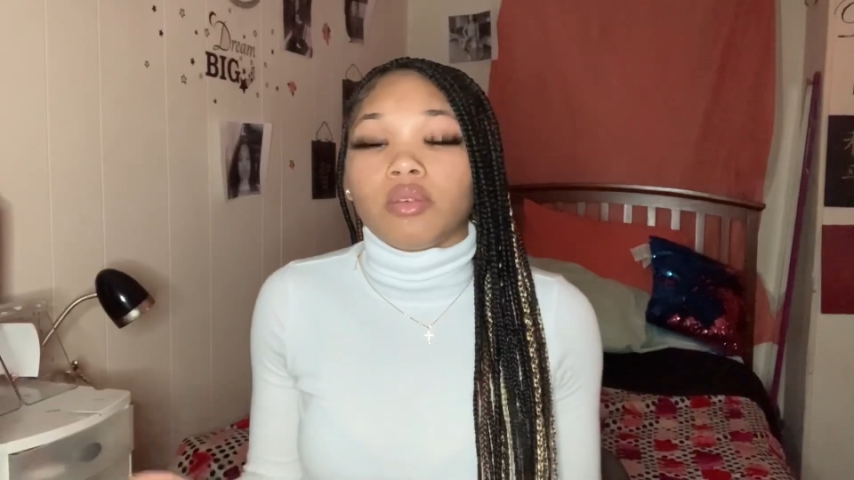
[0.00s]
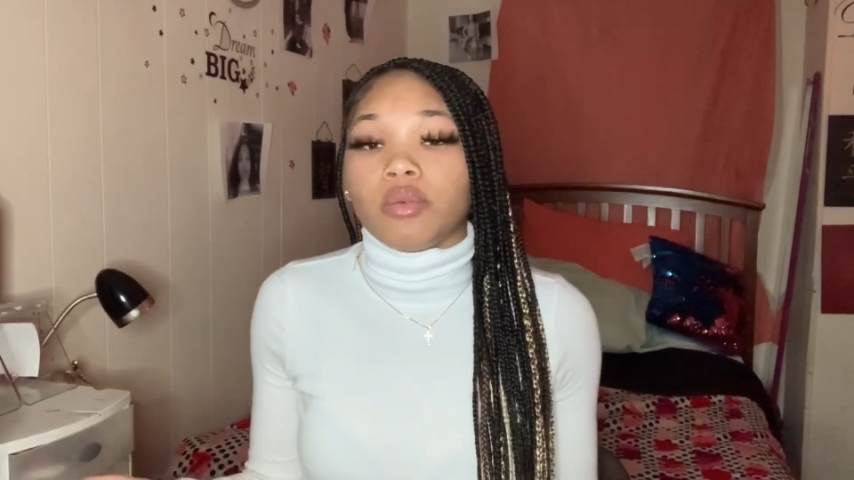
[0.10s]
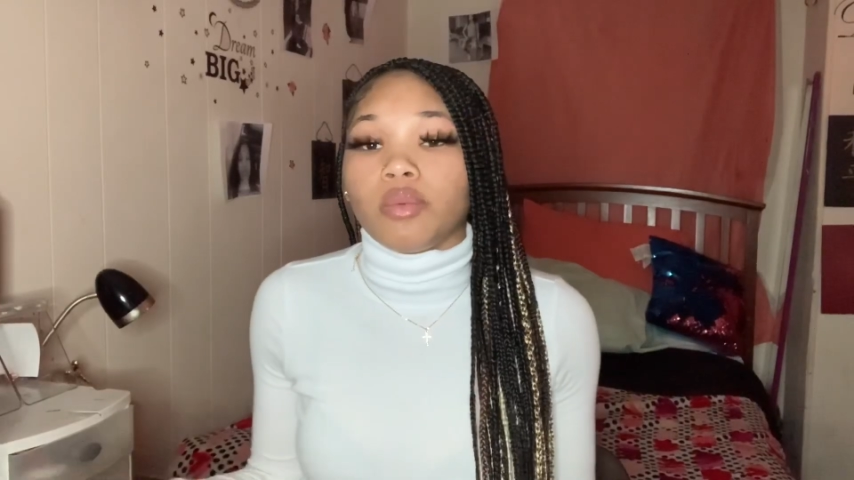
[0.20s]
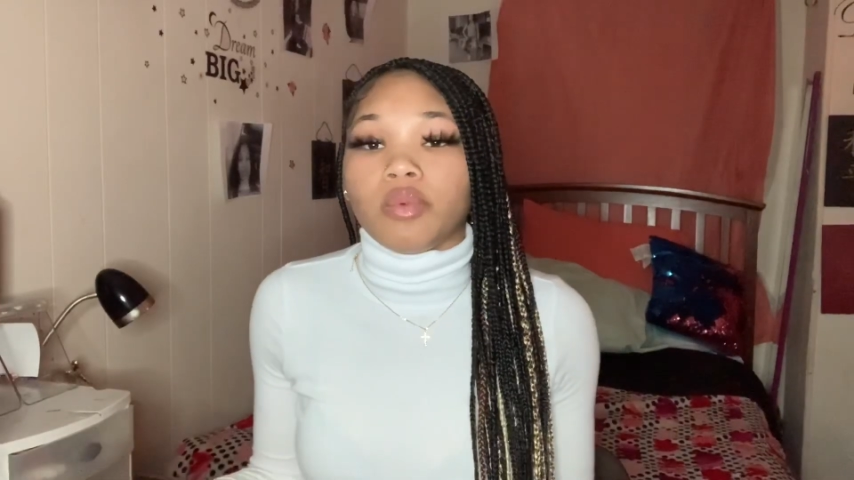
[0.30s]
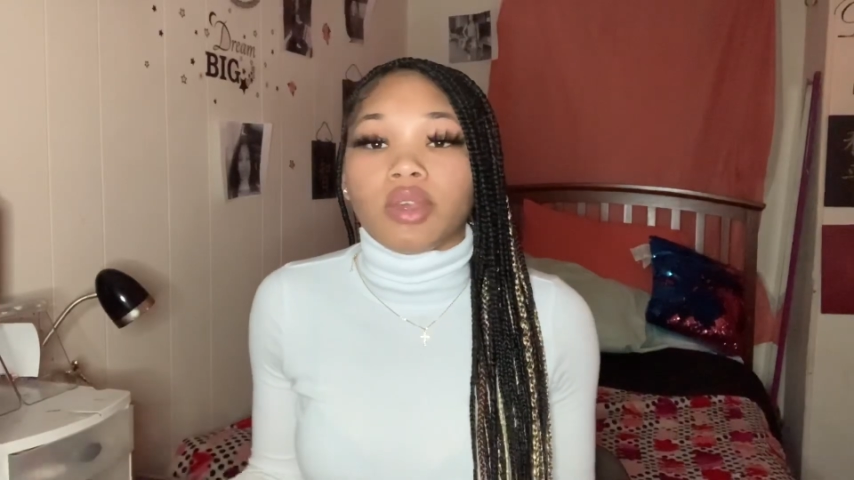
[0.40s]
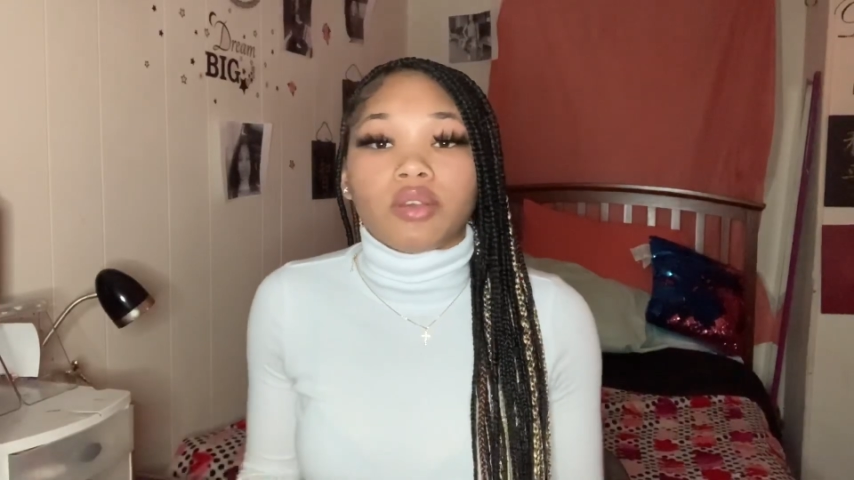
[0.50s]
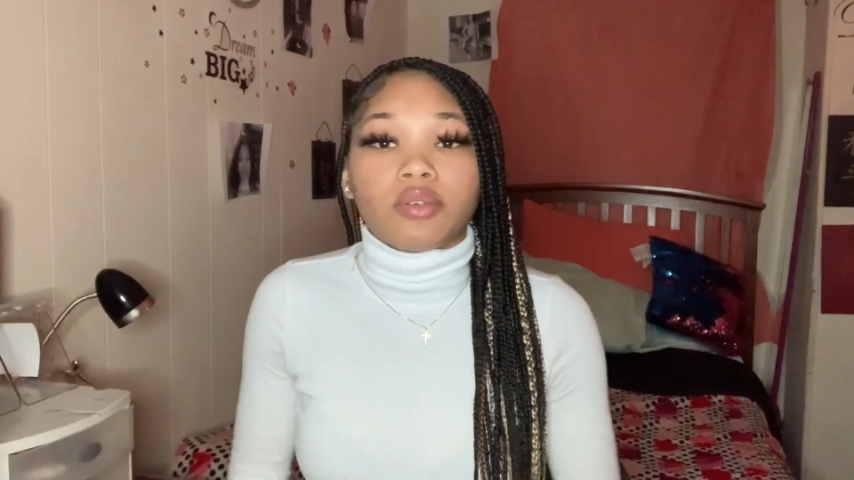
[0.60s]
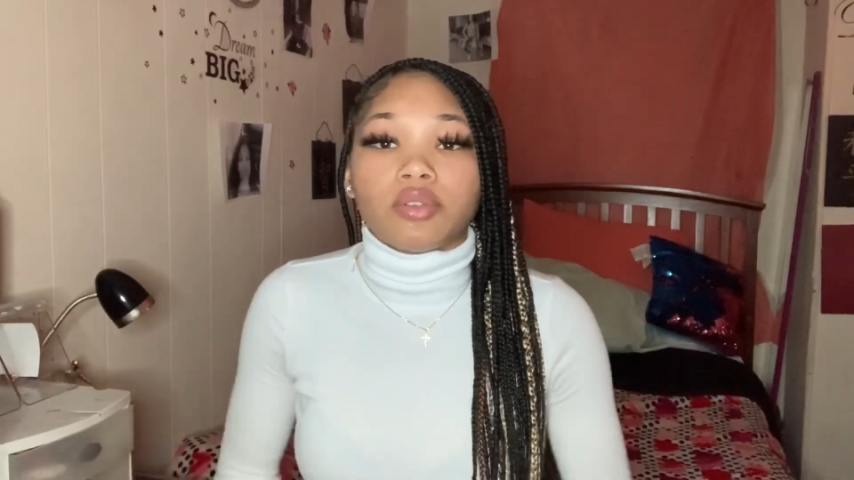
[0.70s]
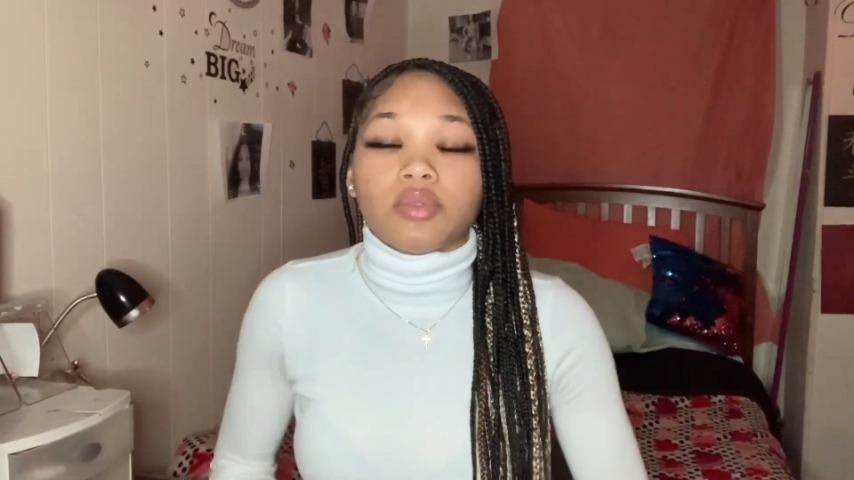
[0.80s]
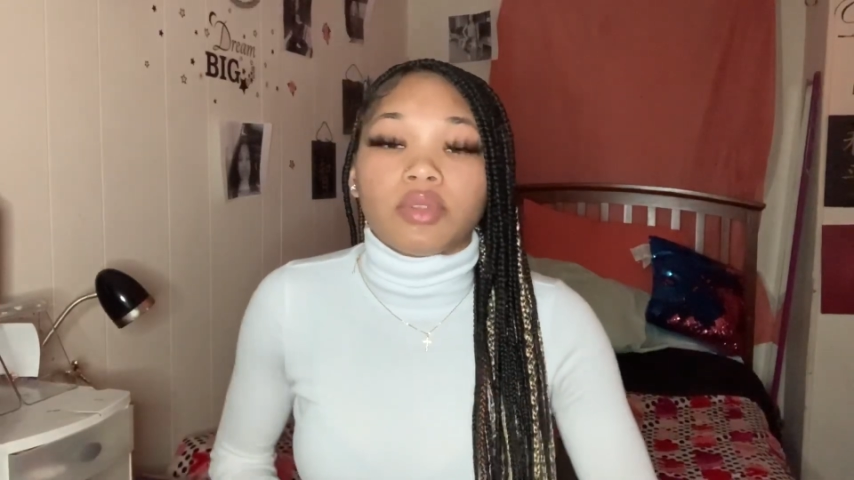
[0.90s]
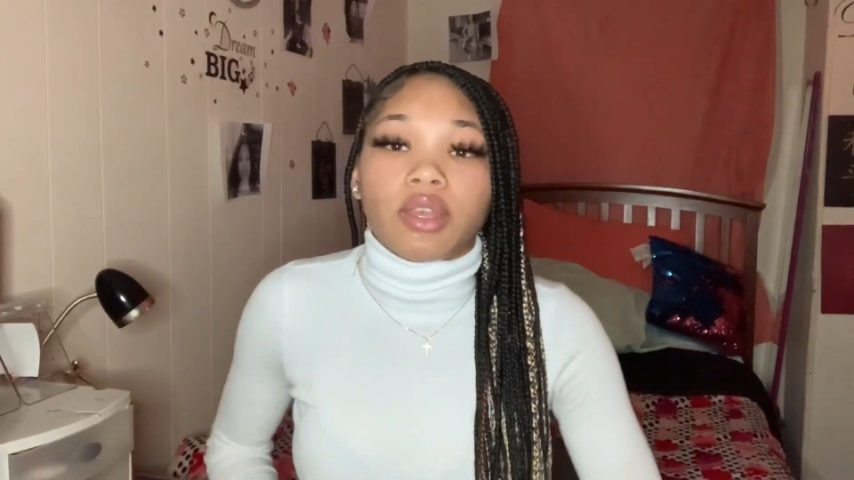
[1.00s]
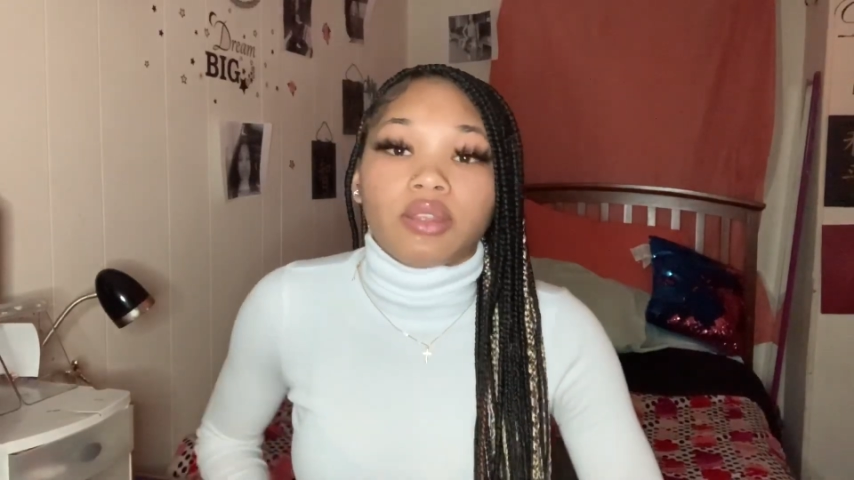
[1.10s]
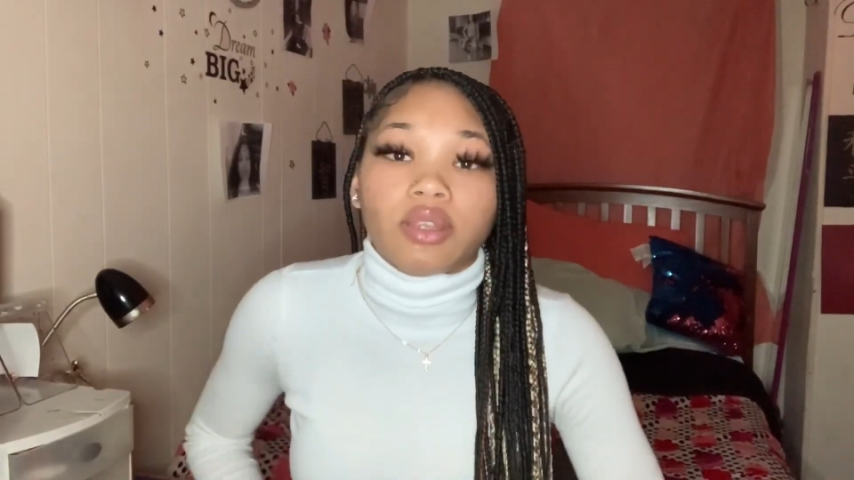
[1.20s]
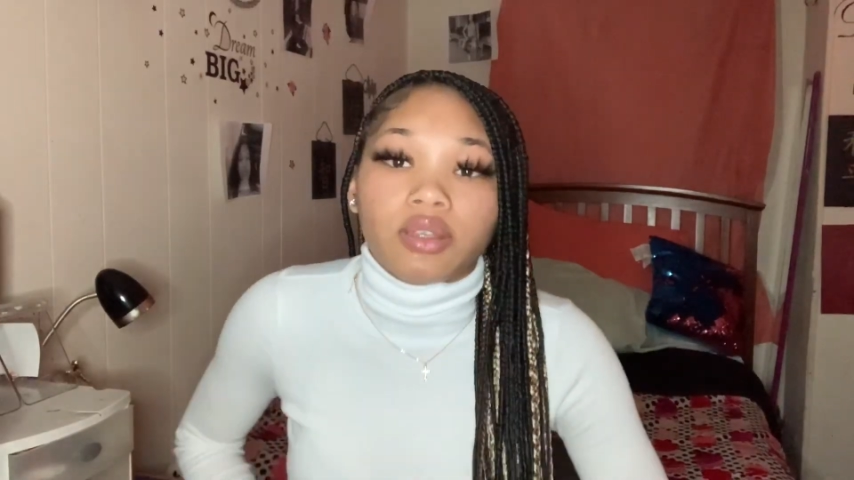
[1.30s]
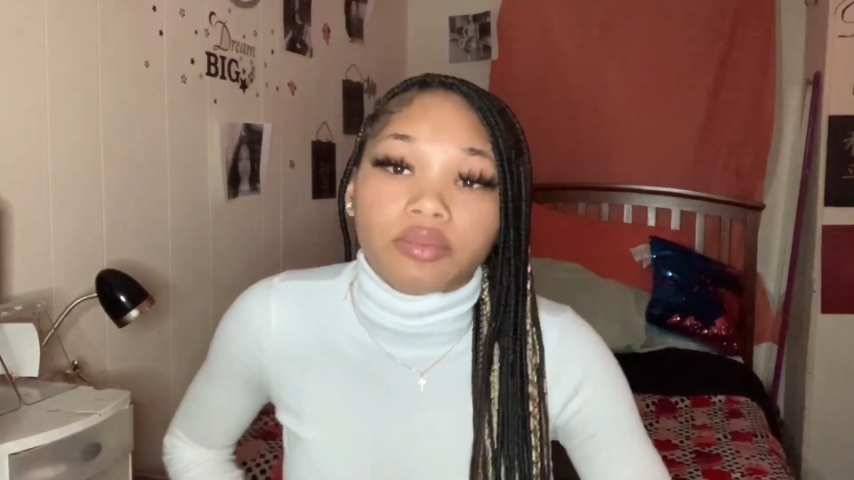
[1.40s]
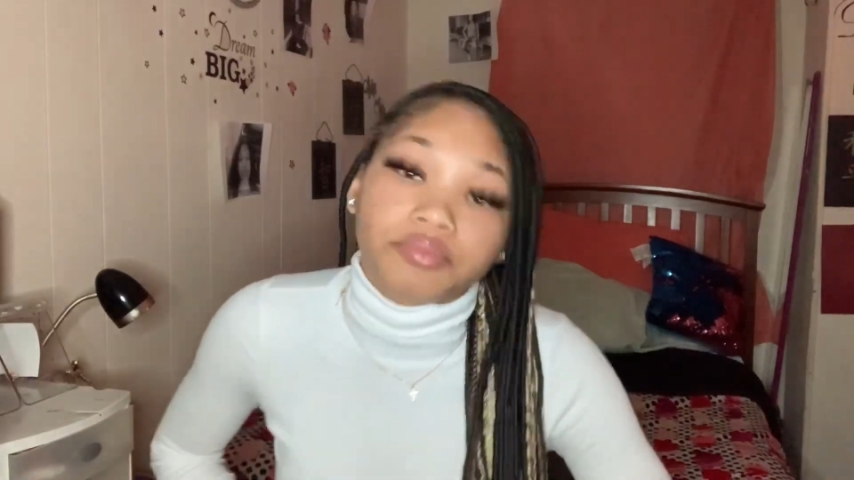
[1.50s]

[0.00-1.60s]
we ain't gonna do it like that.